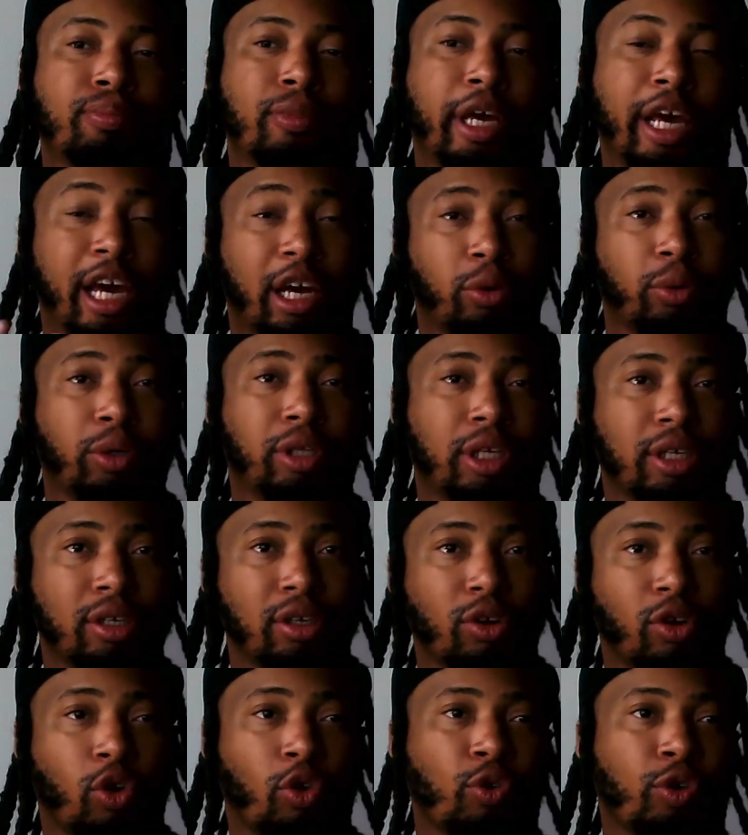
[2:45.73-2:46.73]
equity
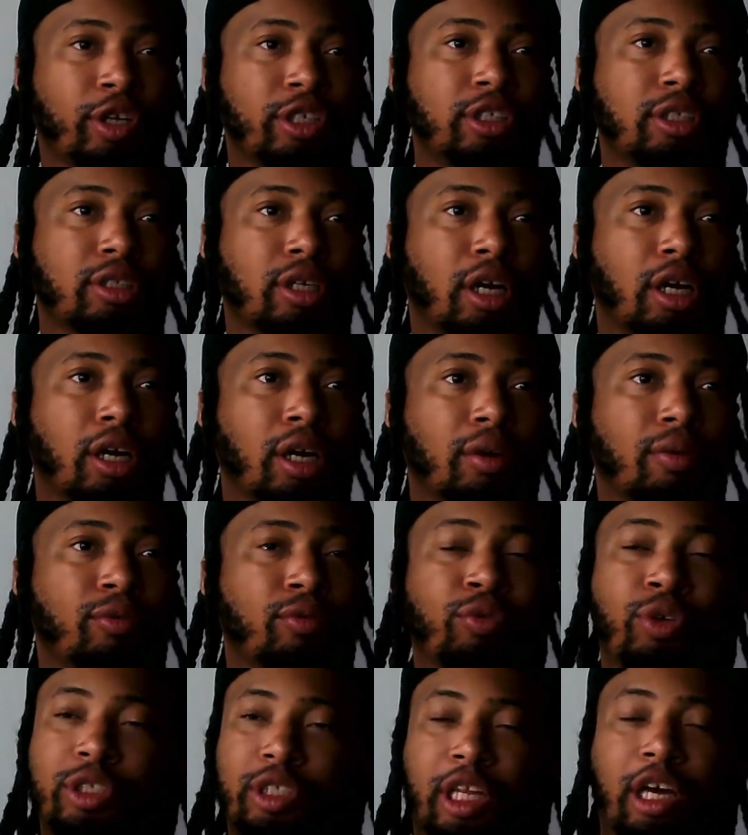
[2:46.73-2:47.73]
or risk
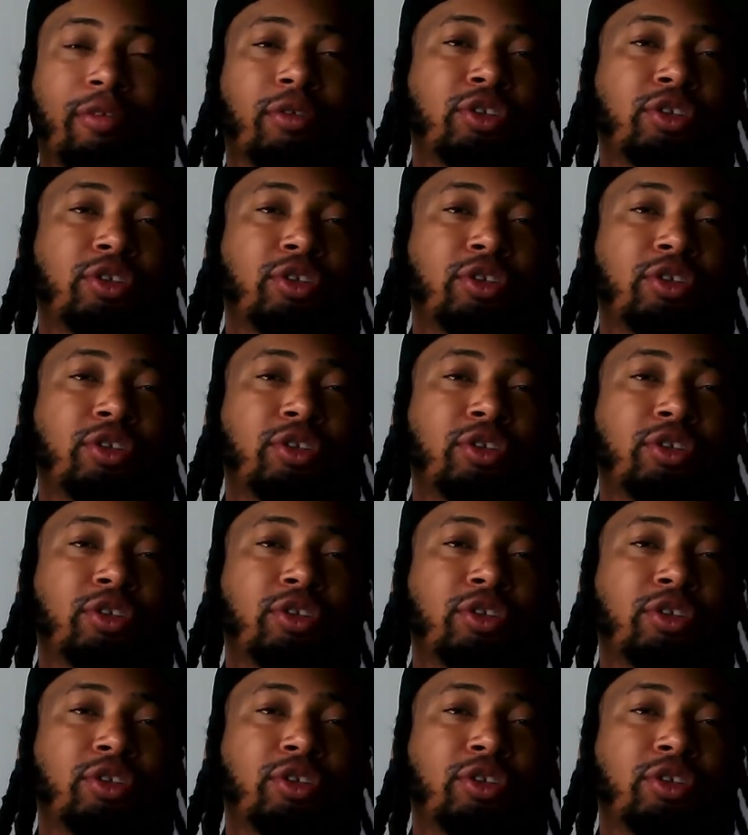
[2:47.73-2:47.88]
level.